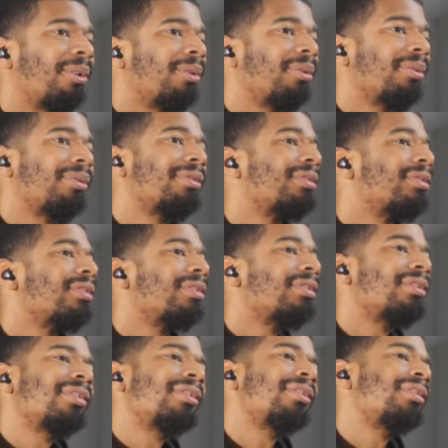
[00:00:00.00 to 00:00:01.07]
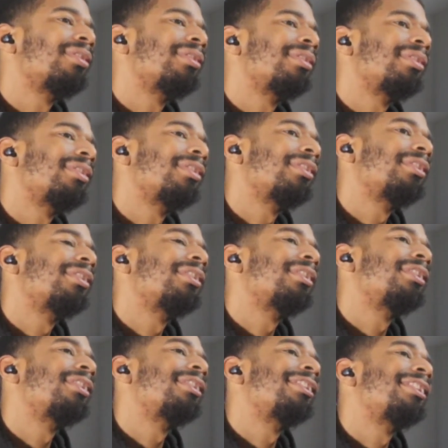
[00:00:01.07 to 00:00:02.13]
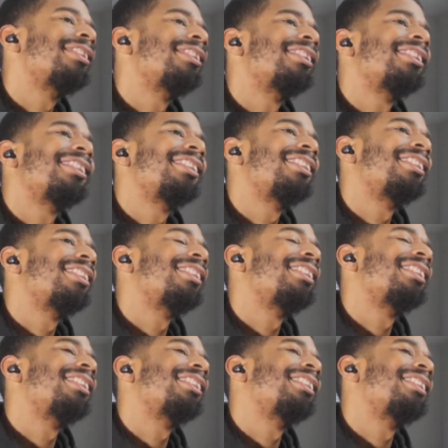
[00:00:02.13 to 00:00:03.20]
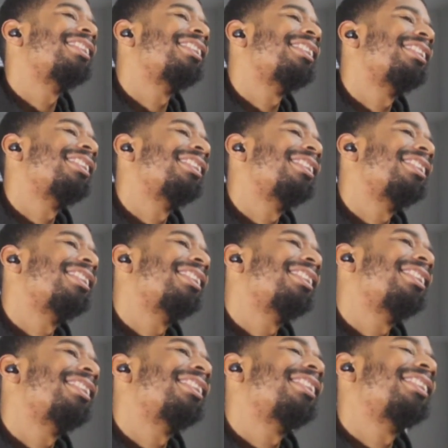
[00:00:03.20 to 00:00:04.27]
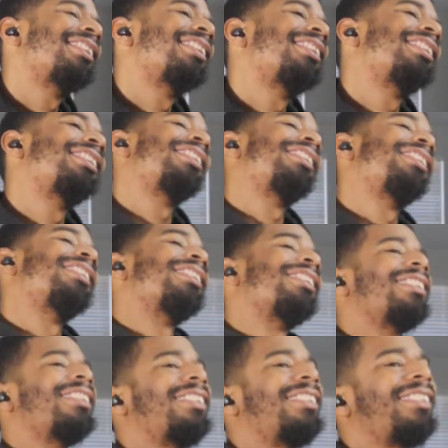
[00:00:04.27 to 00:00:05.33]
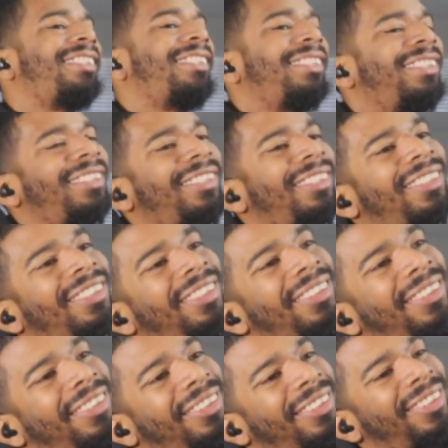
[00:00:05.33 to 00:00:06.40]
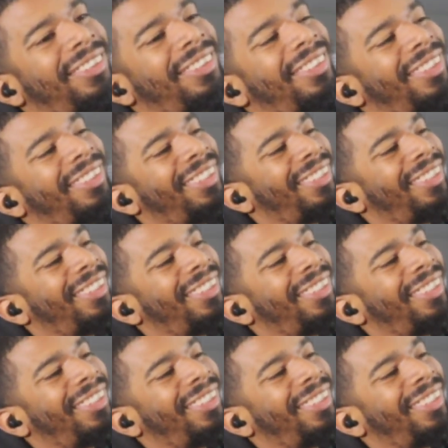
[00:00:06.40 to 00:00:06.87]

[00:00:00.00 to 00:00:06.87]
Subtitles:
KG and OJ were just kids, we can probably give them a pass because they still didn't know any better at the time.